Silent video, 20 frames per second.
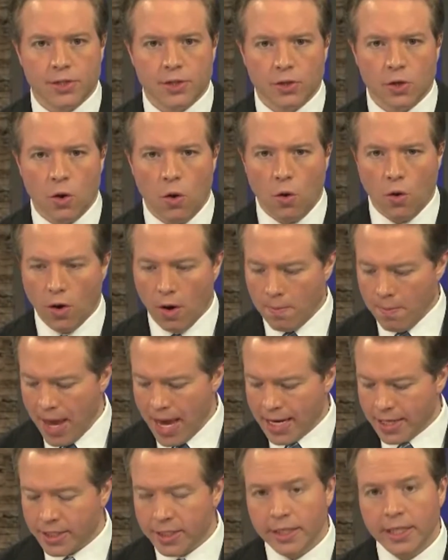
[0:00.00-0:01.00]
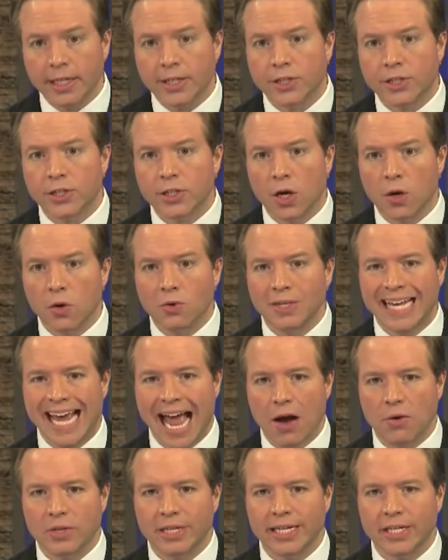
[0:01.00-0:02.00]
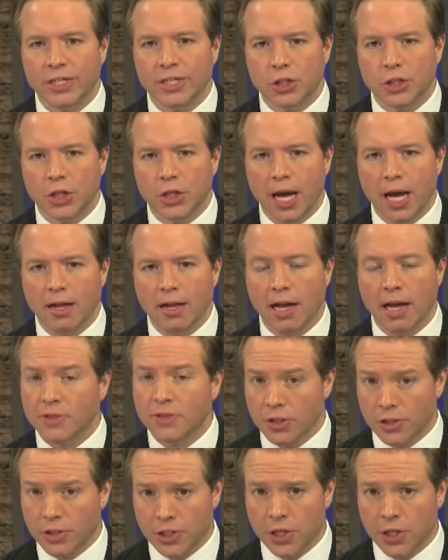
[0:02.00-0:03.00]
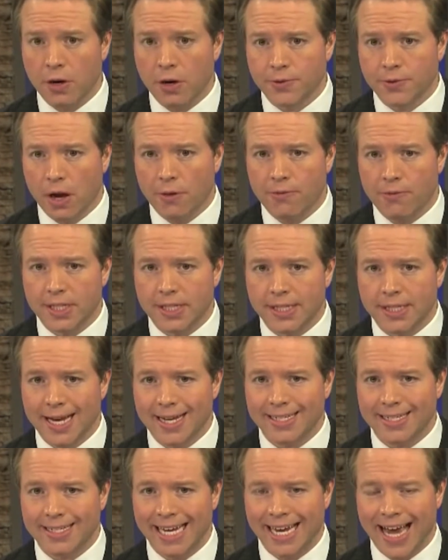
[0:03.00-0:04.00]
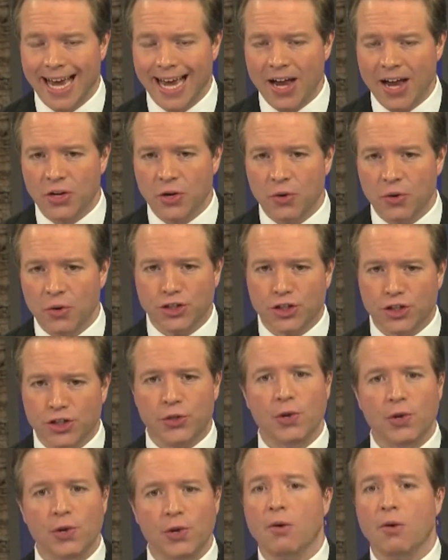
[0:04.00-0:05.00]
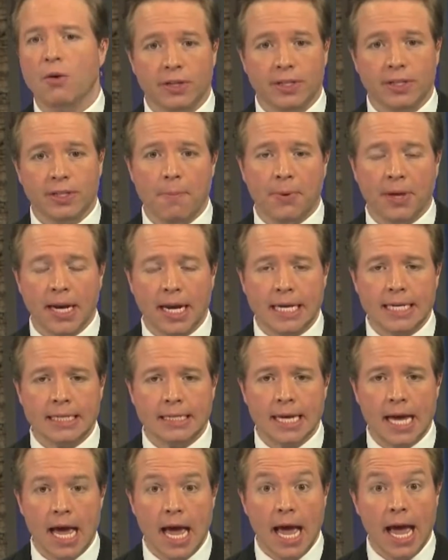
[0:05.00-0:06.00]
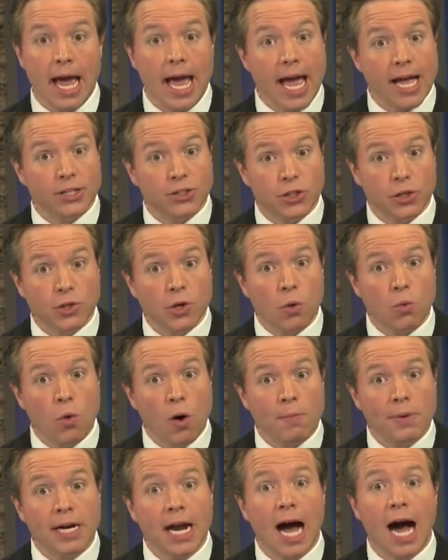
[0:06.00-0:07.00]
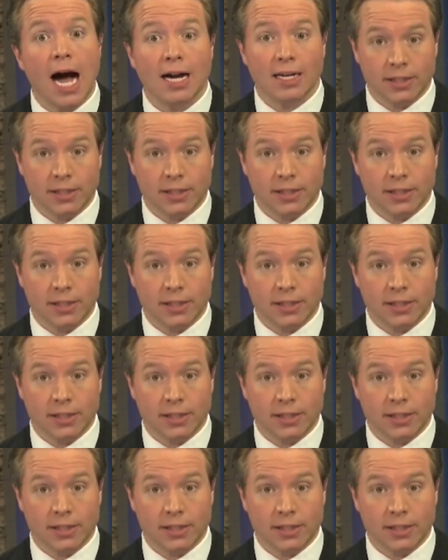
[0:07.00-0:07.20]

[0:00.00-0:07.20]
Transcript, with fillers: Justin Corr. A man is in the Stone County Jail after the sheriff's office says he got into a shootout with deputies and took a woman